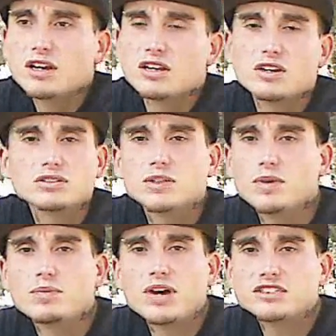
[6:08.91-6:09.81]
You know, send me
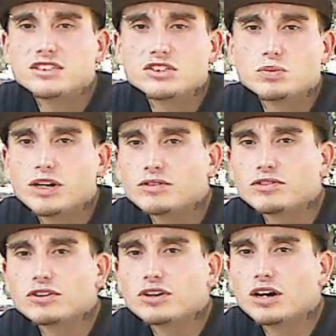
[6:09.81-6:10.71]
a message,
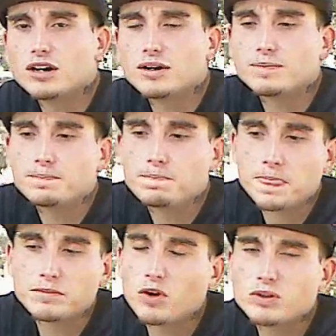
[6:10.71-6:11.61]
whatever. I'm
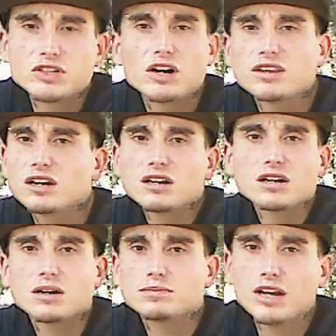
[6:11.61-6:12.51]
always on there.
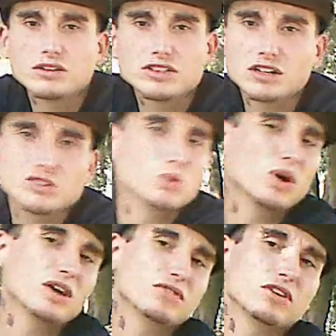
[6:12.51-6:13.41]
I'm down to talk to
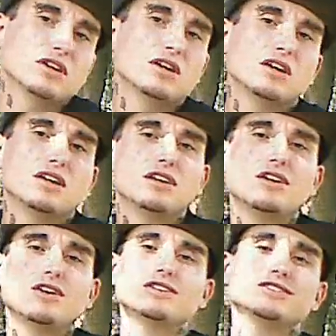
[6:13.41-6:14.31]
whoever. You
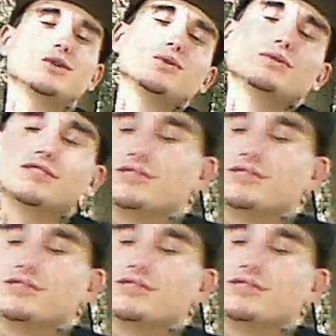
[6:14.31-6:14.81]
know, it's cool. It's